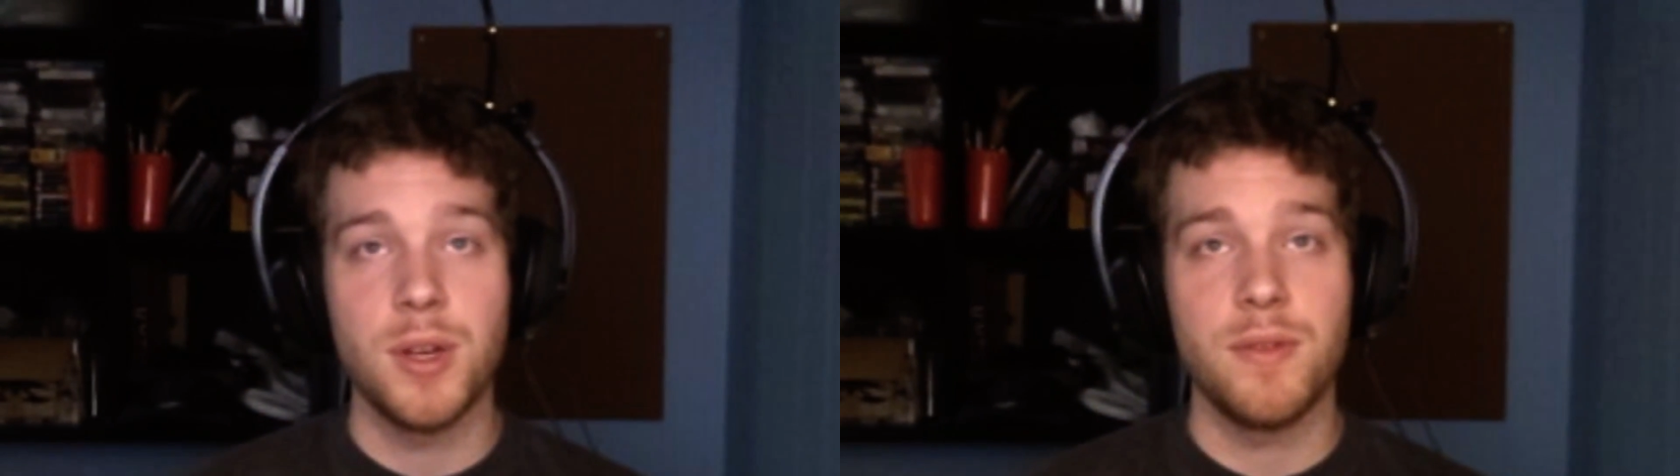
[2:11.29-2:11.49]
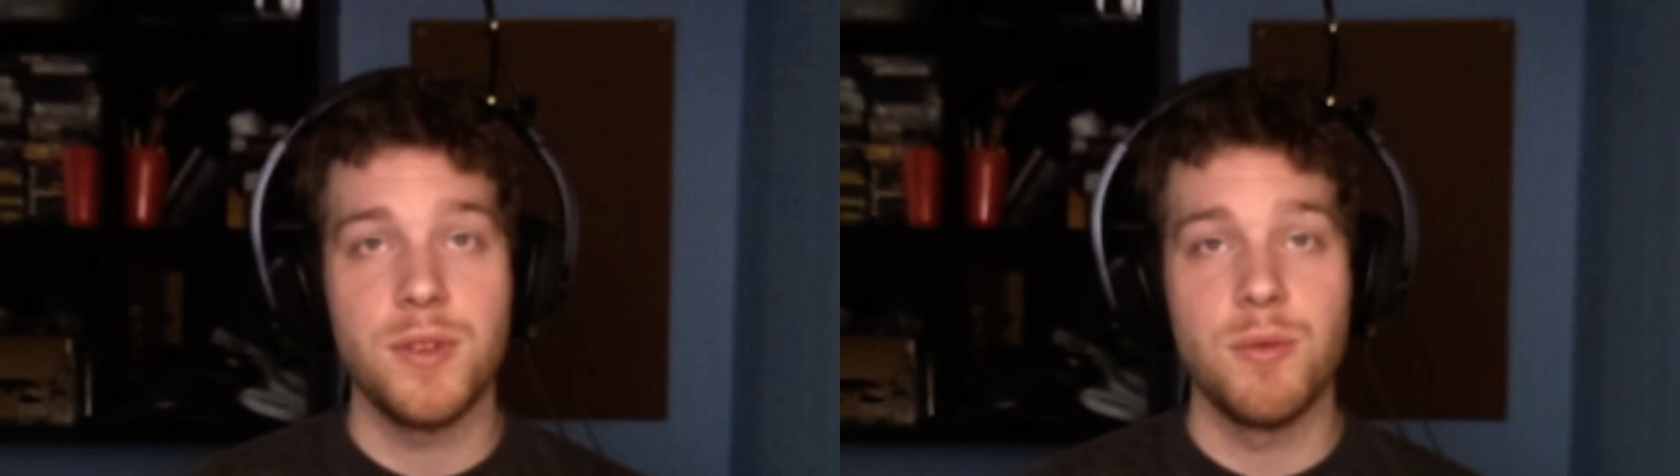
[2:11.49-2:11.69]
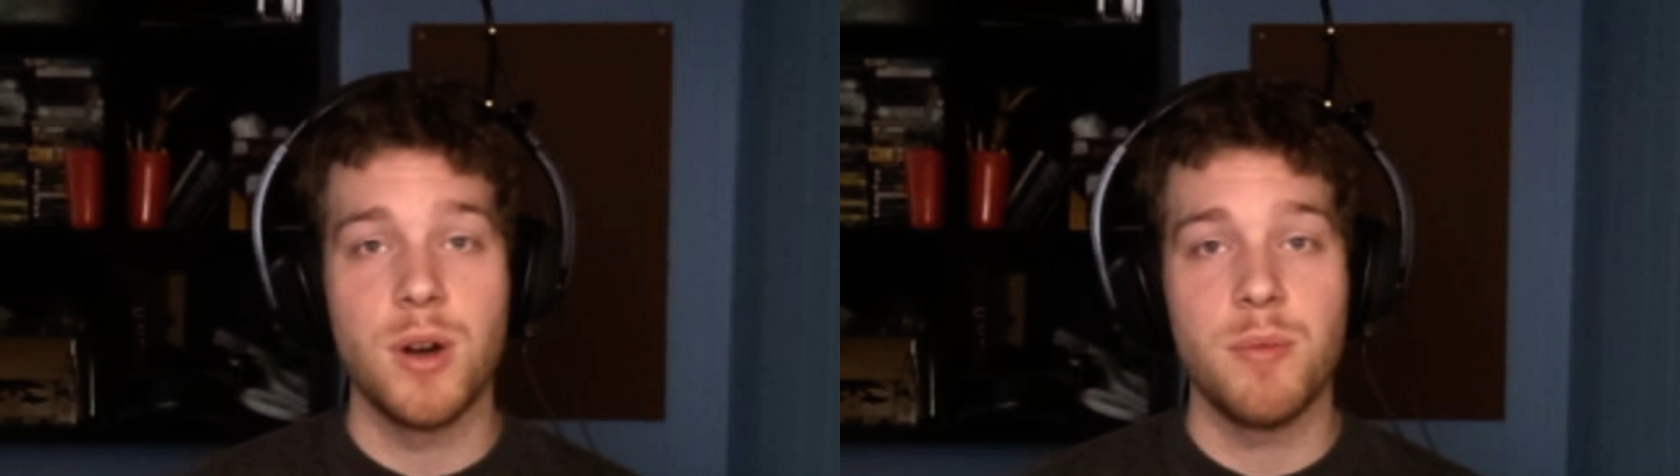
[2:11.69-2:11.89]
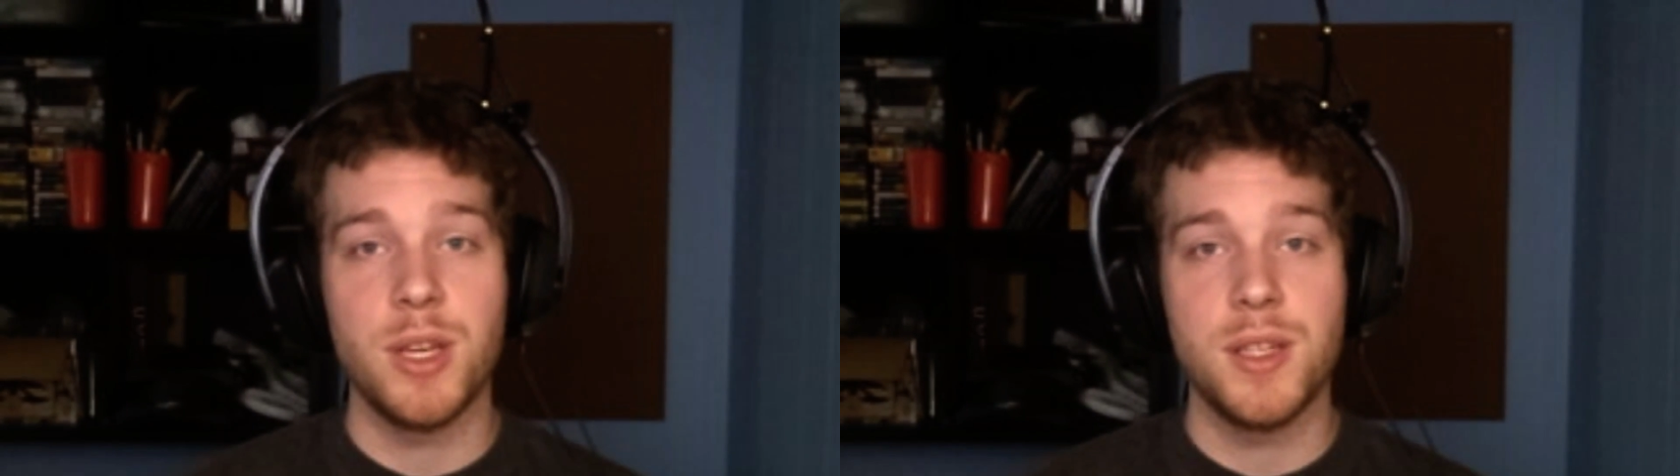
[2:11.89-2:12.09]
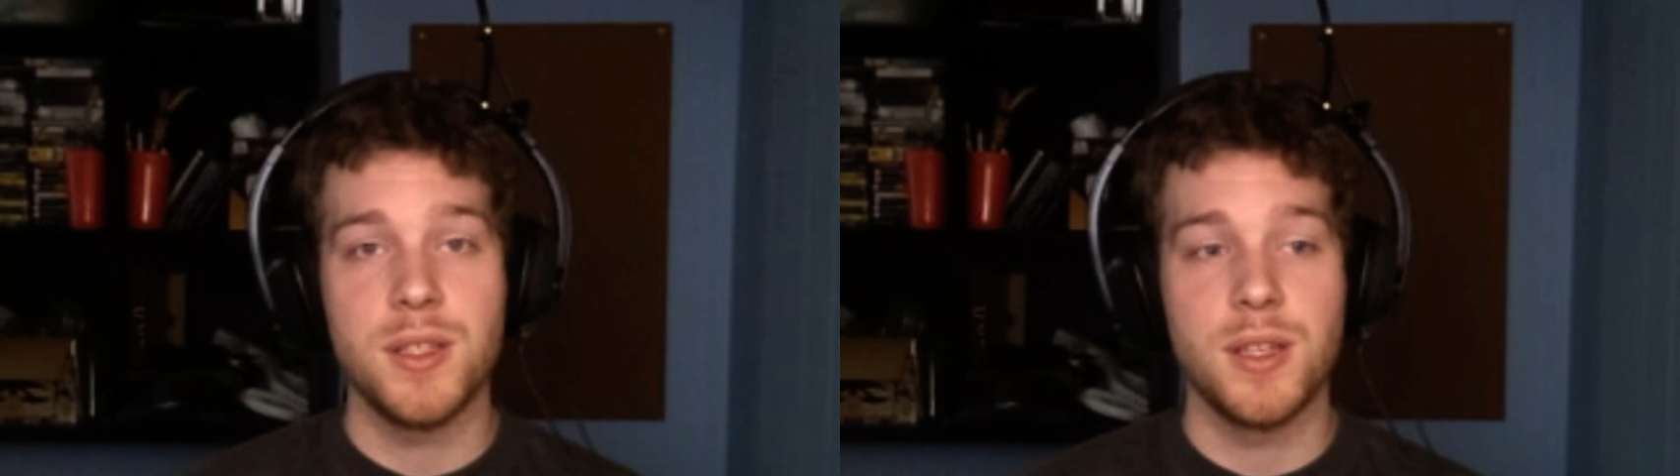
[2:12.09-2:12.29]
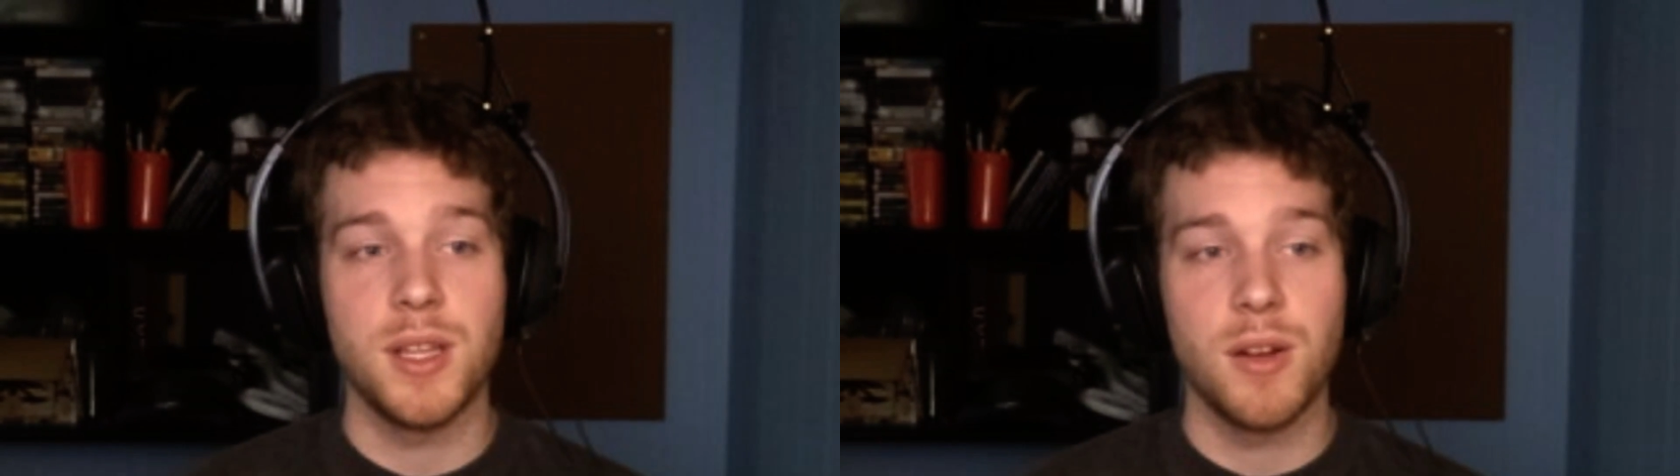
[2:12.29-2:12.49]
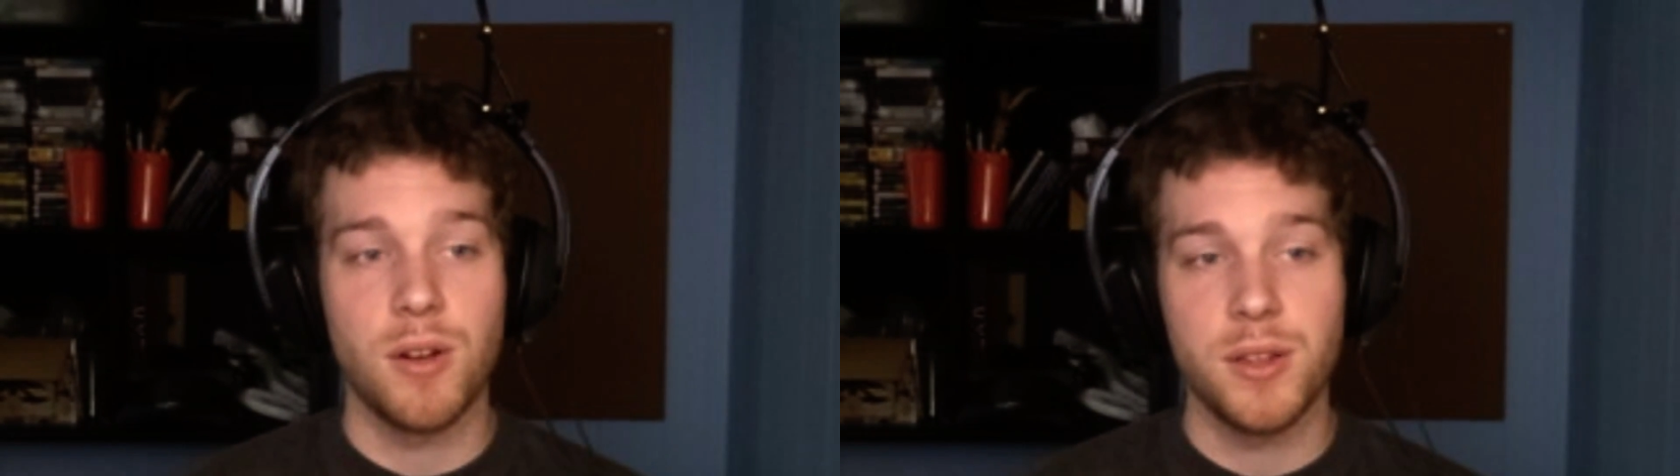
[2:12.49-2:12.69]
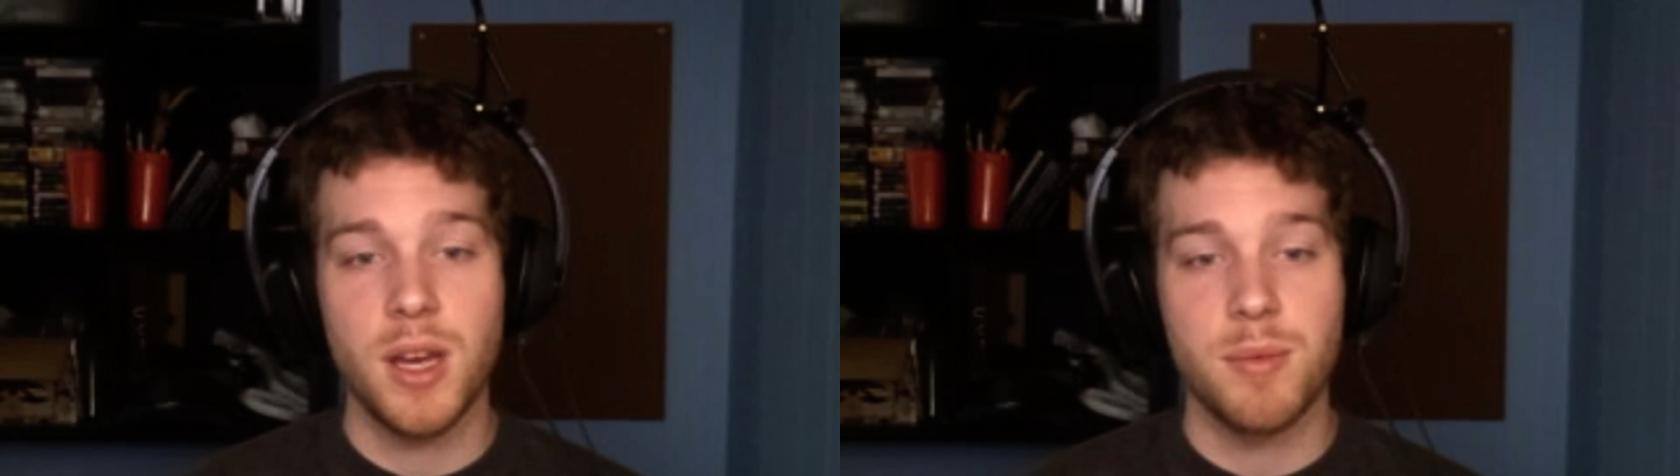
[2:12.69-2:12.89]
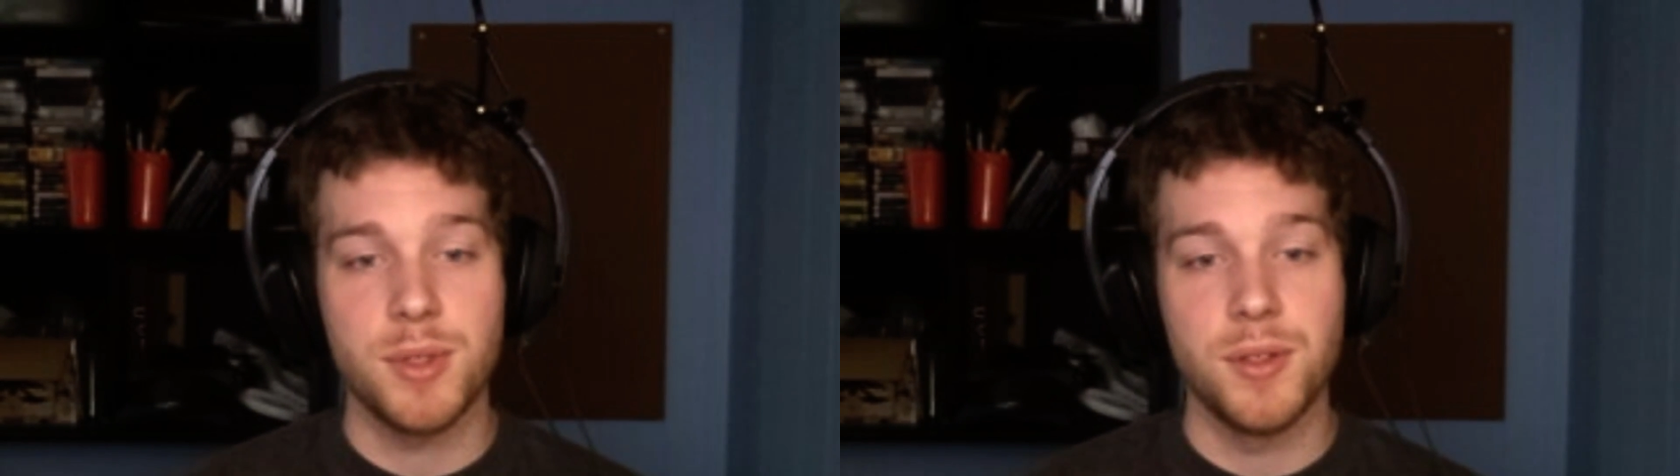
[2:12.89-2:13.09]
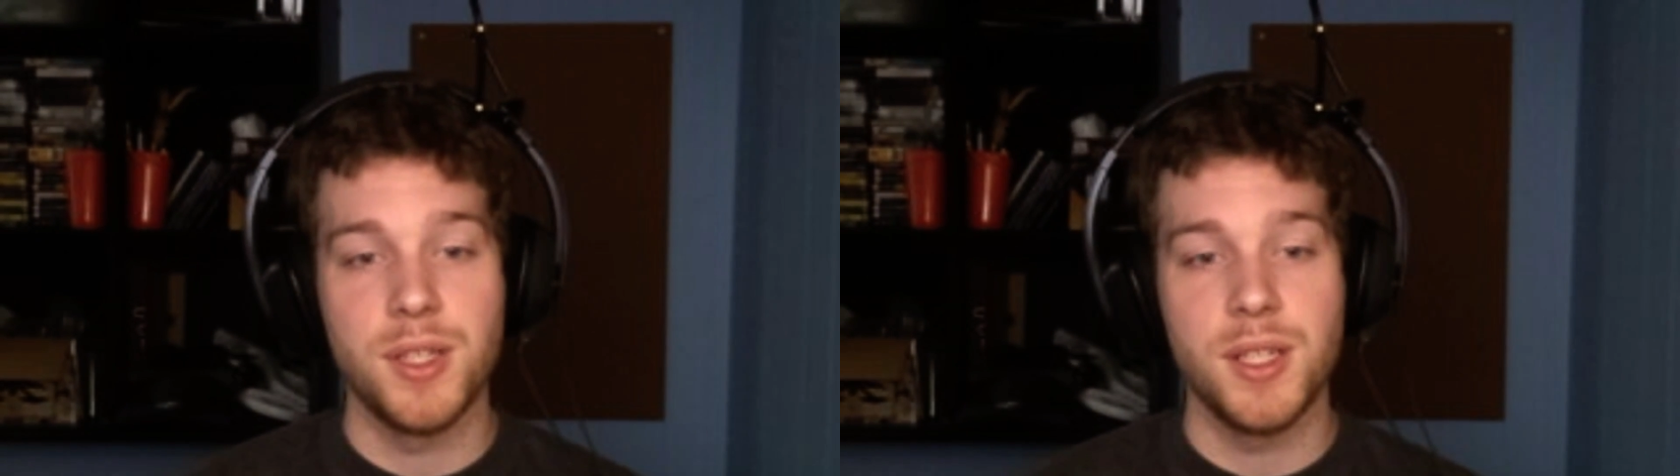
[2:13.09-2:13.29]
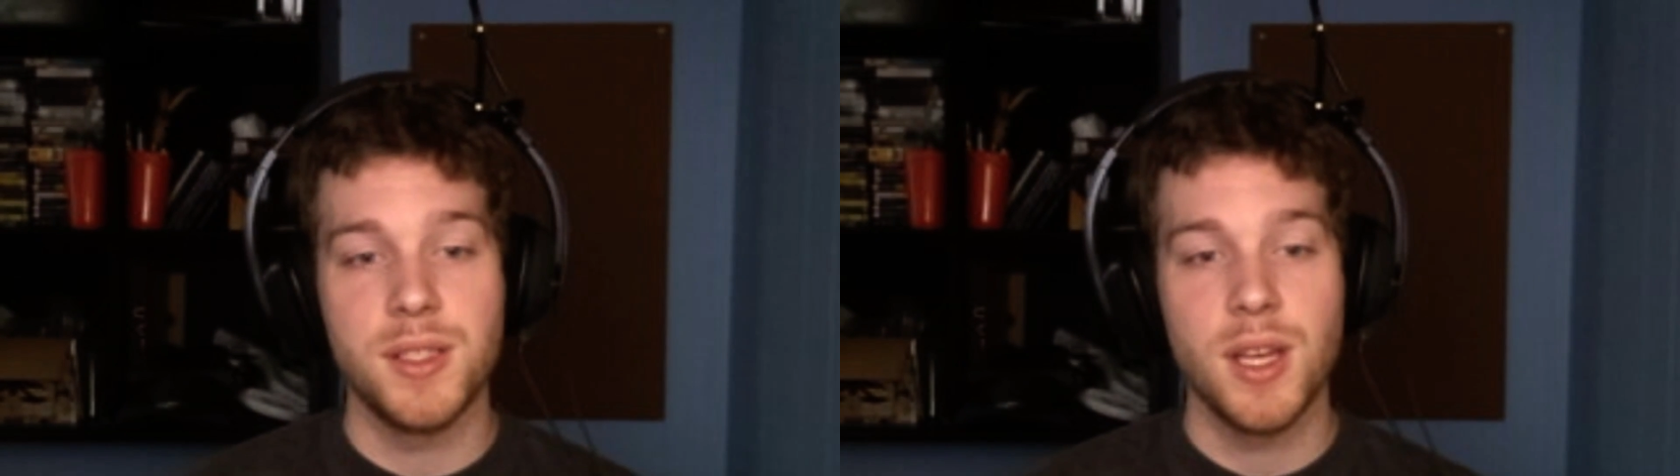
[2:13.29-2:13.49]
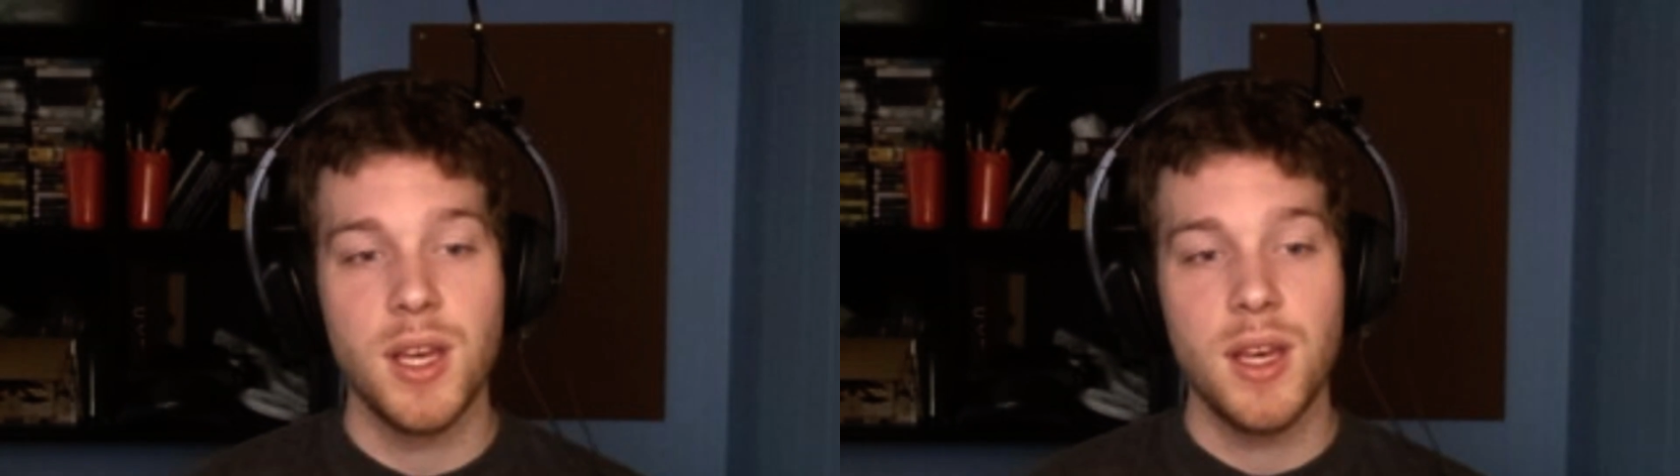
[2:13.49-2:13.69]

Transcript: and if you want me to get all the opportunities